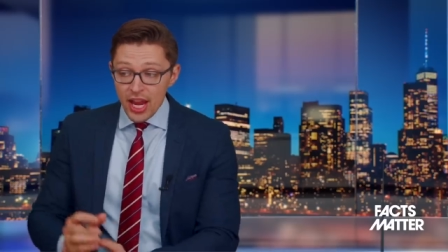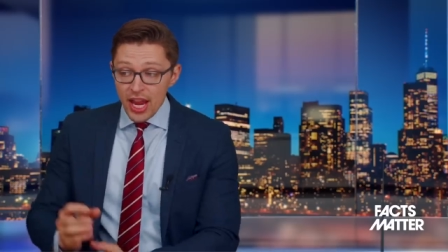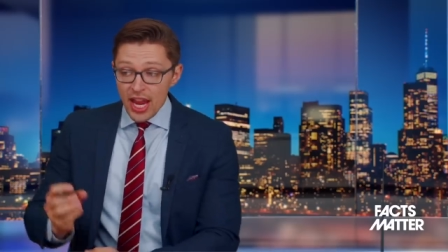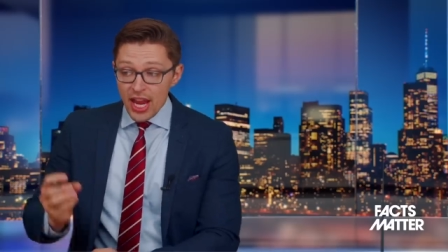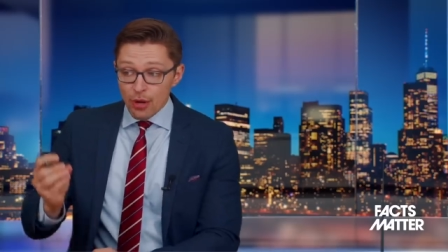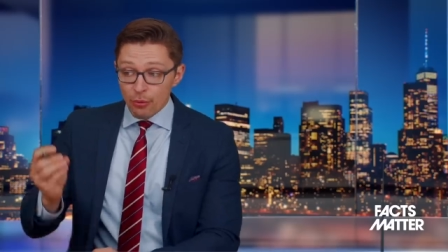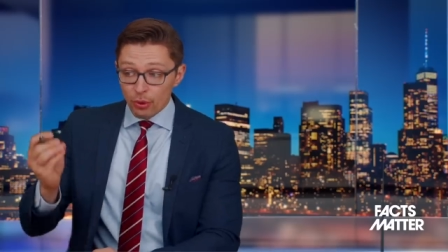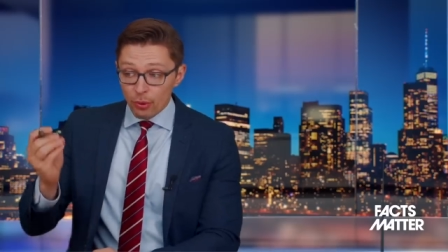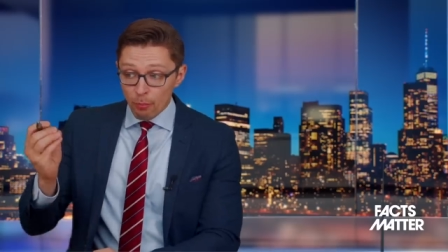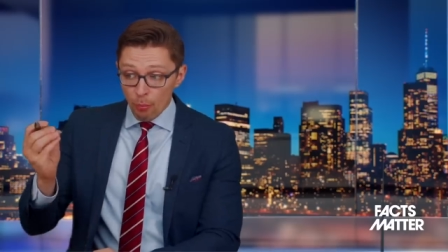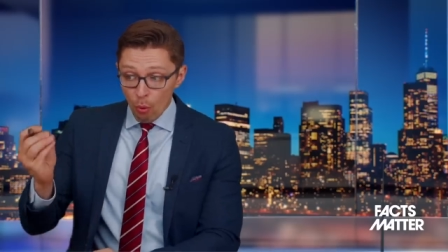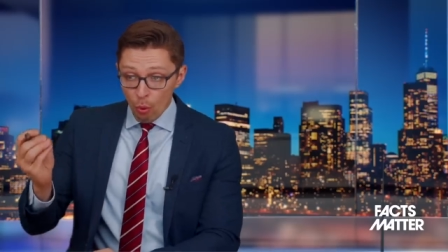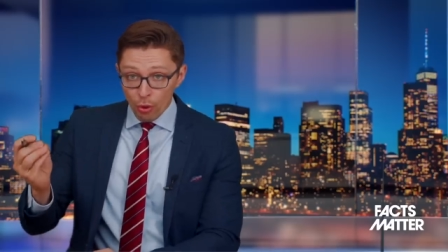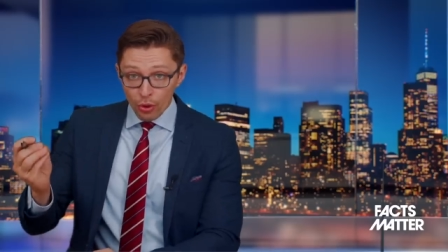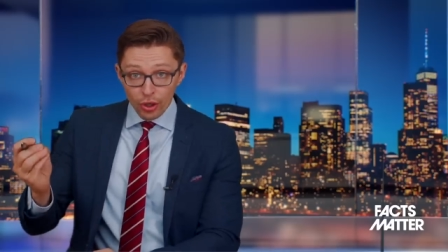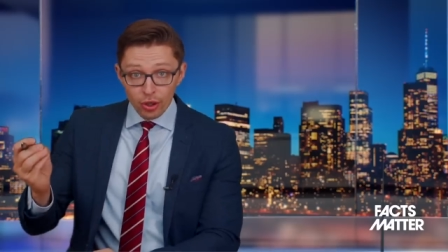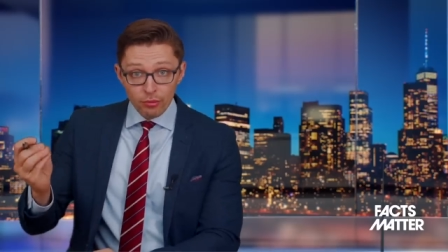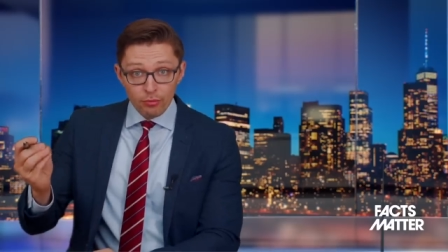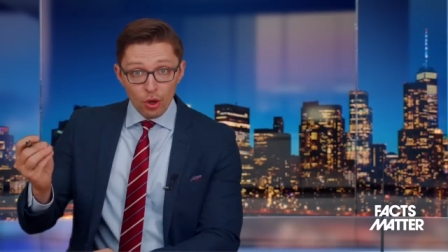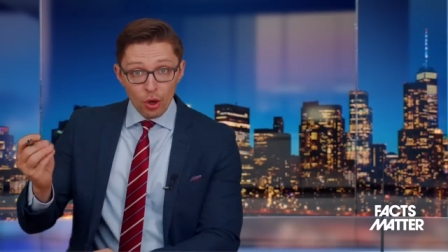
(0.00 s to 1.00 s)
a
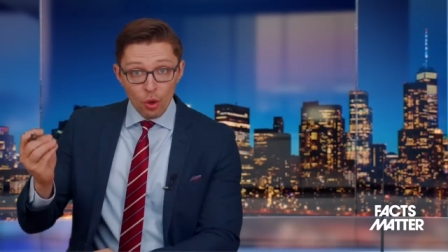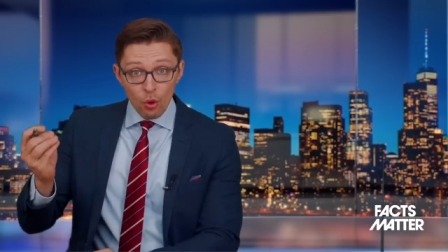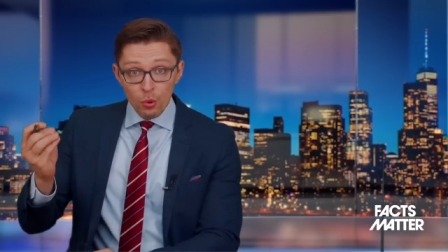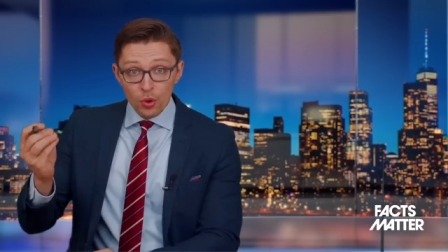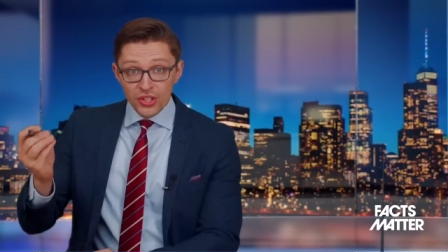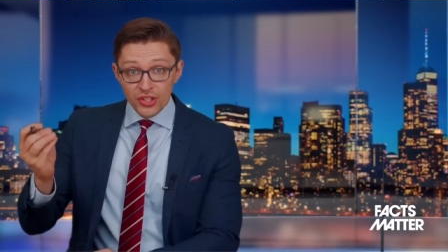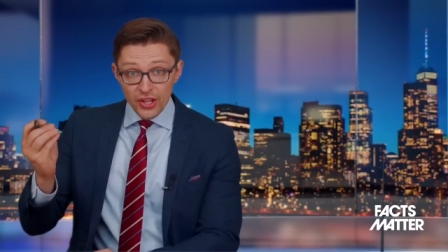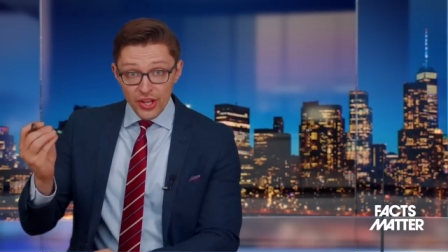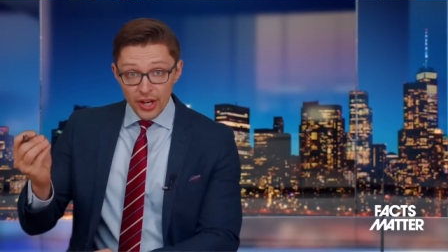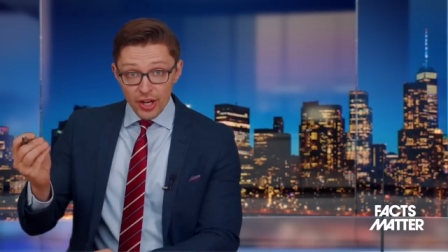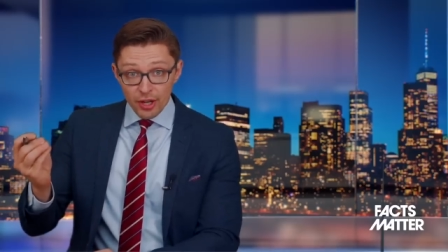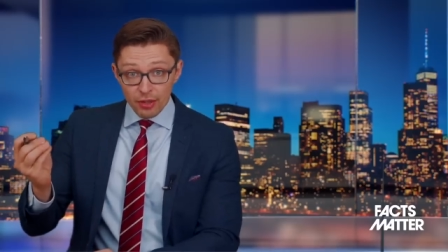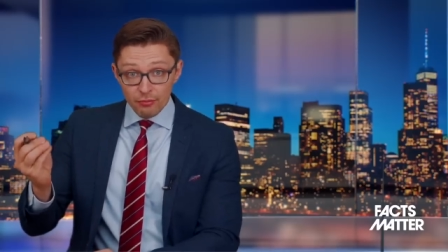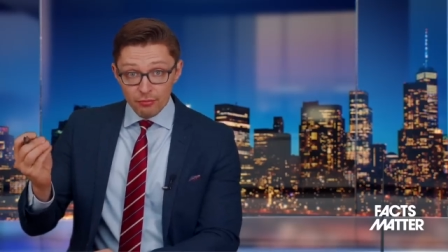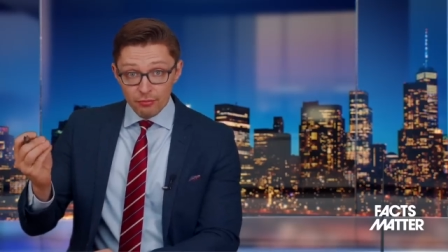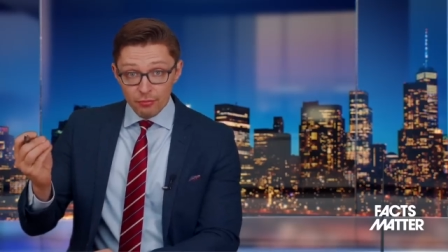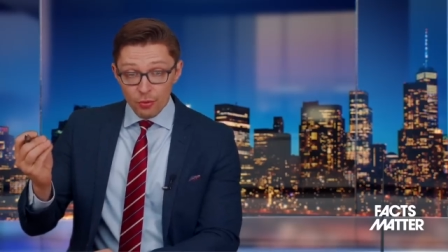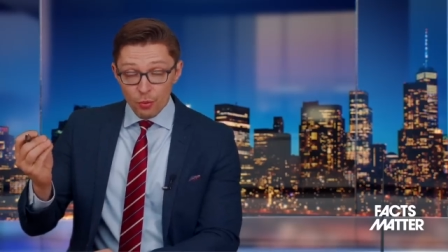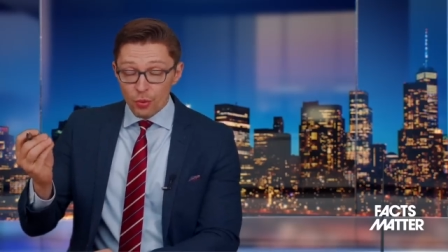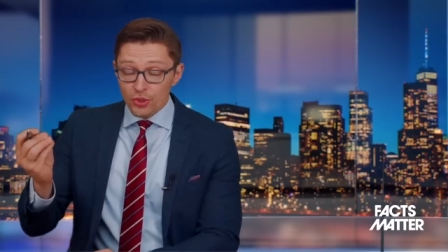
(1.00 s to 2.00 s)
reporter who was there
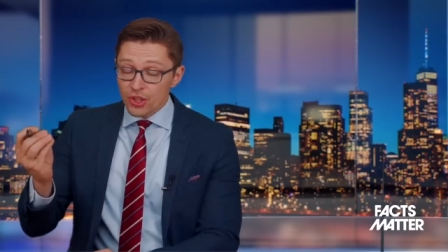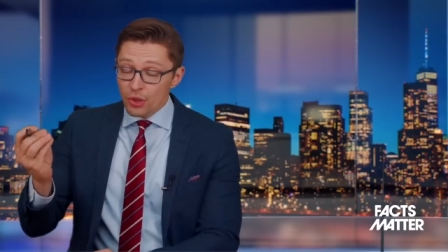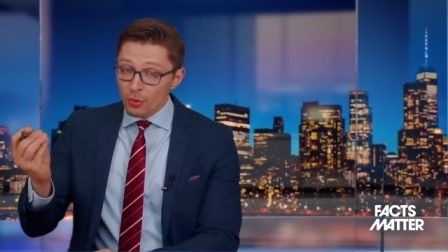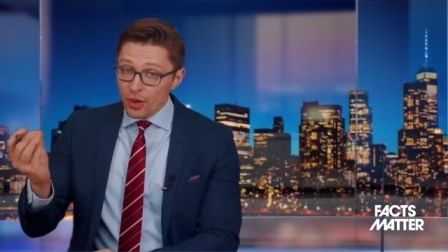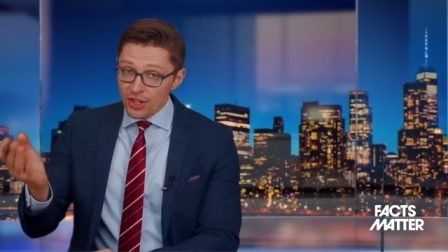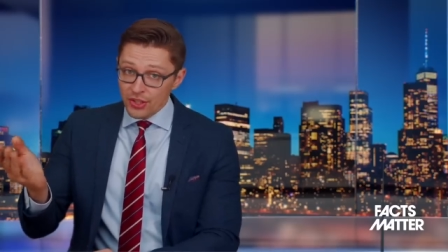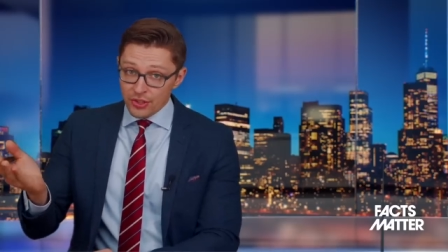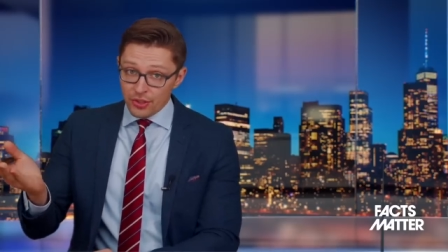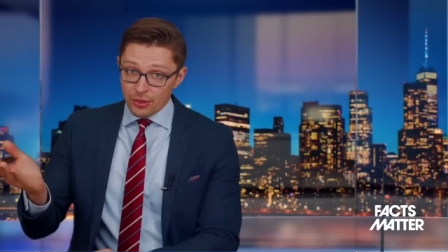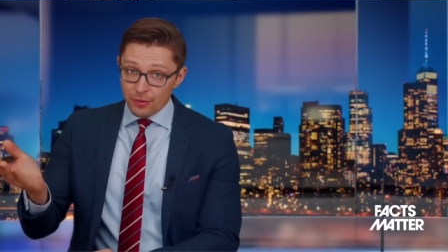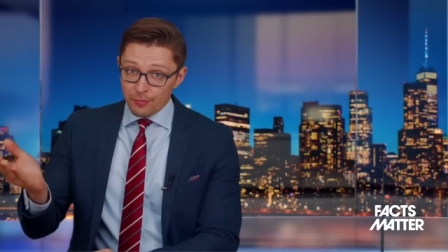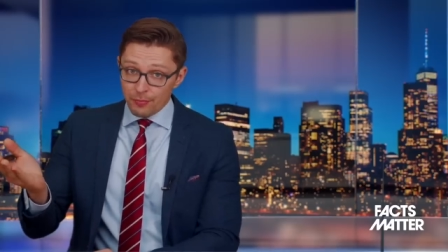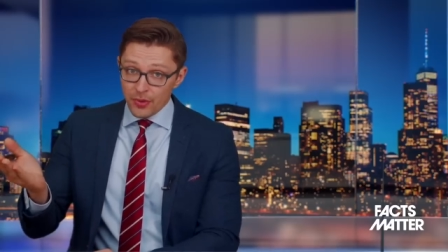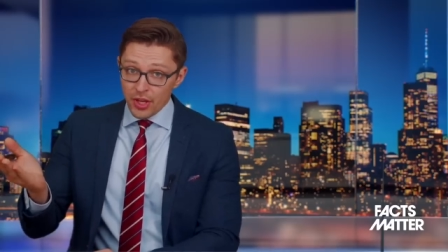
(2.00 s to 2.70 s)
was arrested.